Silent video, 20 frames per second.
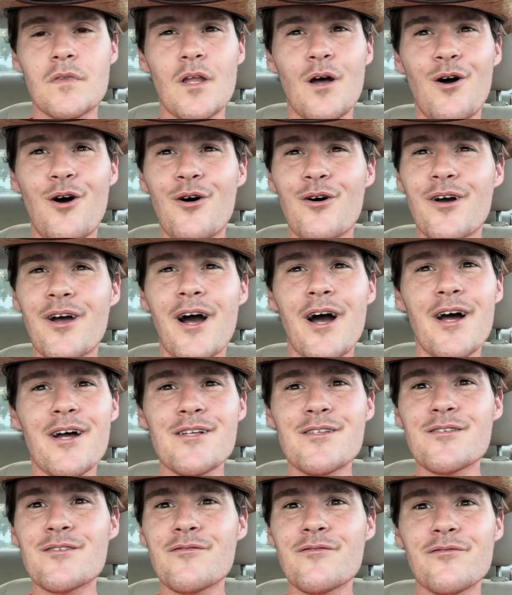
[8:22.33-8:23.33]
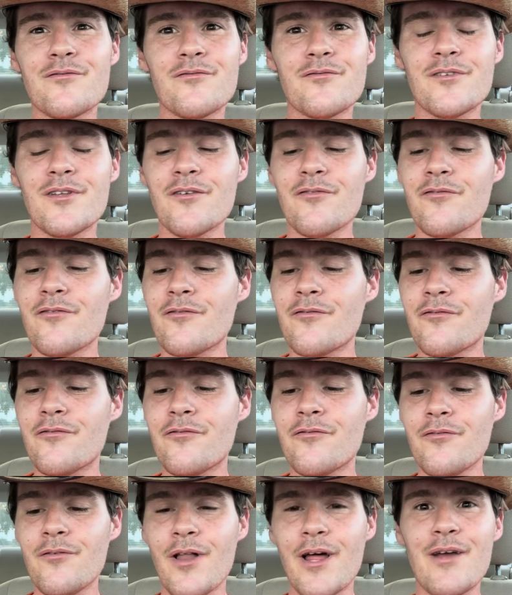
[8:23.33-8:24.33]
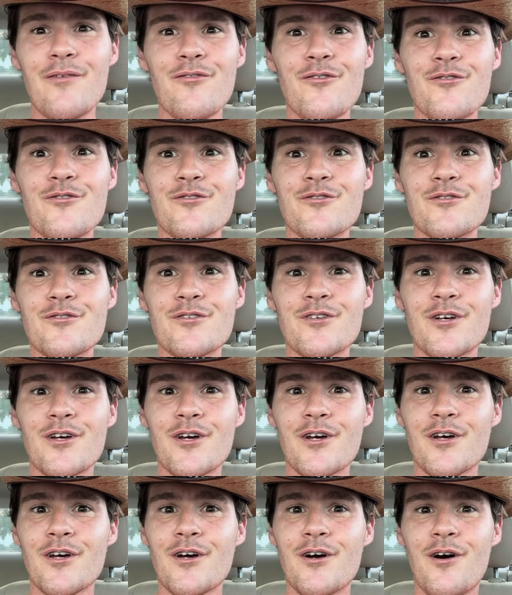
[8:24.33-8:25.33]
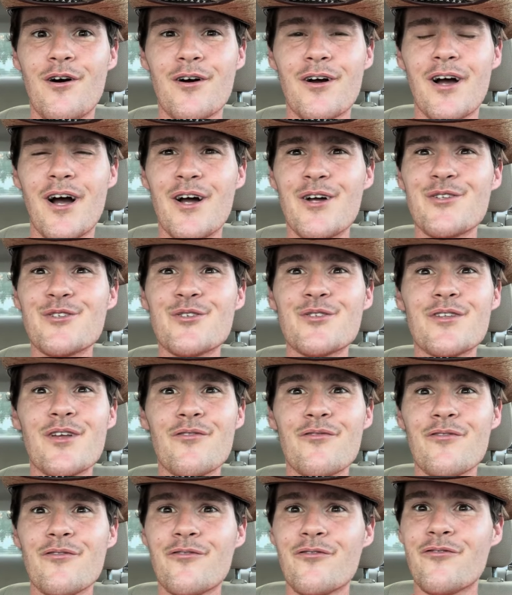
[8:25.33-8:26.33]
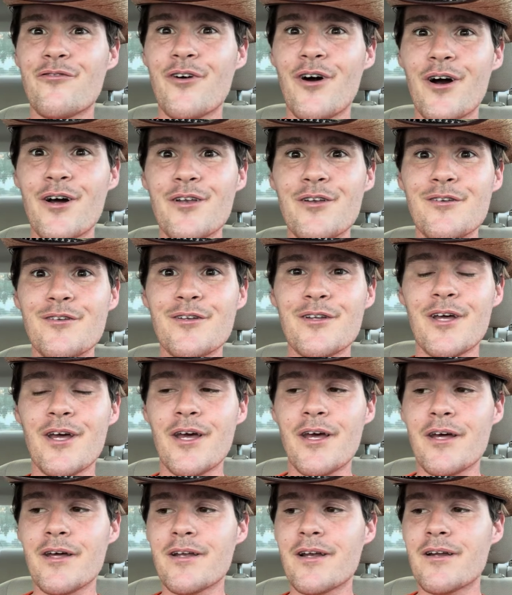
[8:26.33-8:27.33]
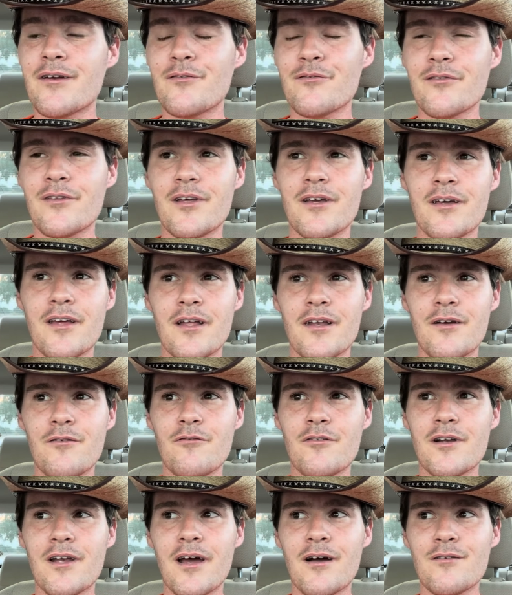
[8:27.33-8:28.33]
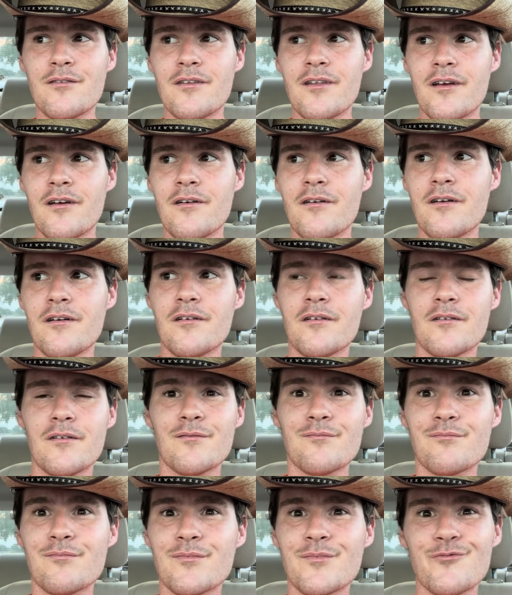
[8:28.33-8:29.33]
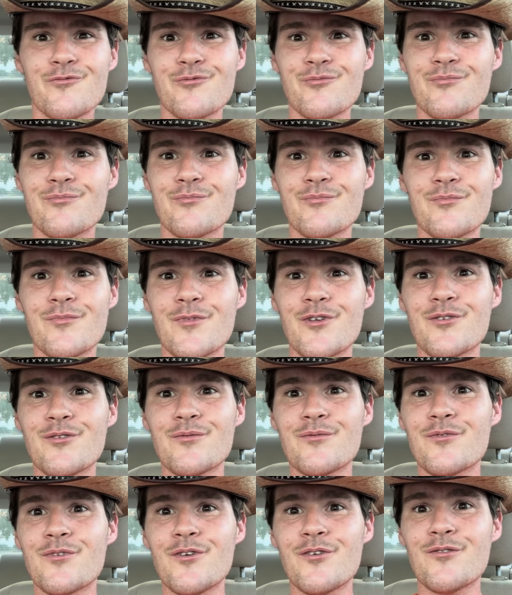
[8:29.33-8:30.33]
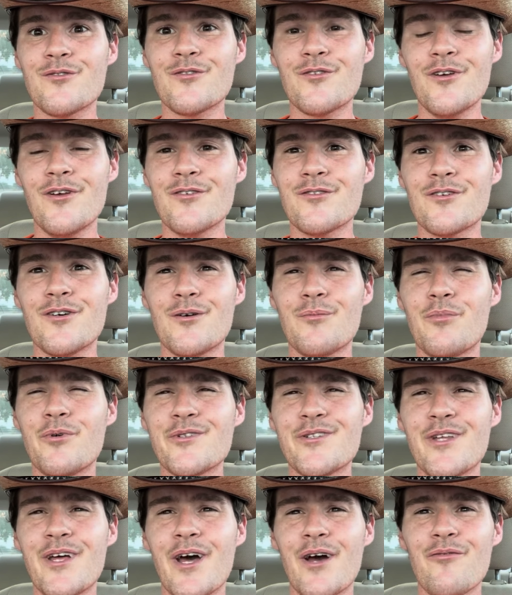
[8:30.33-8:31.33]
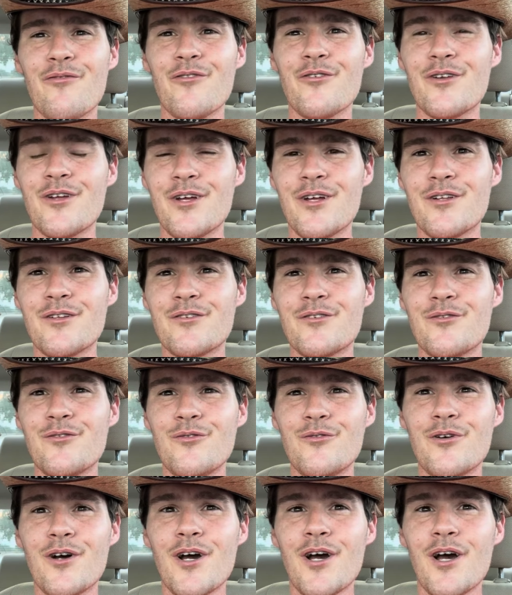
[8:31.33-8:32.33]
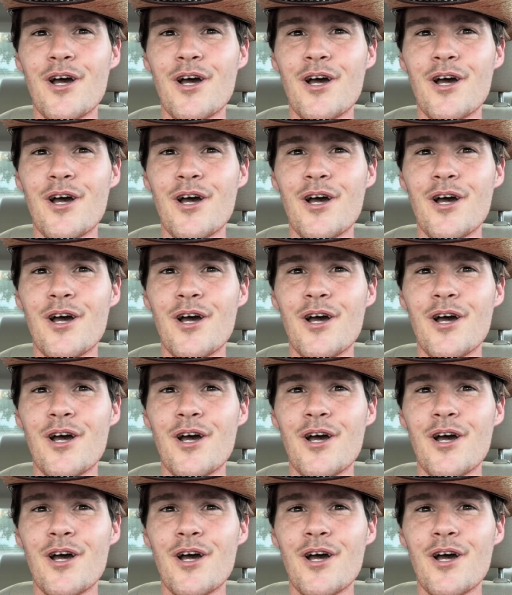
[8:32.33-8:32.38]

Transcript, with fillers: all kinds of different flavors, all kinds of different fun, and I don't think anyone out there is is going to put the effort into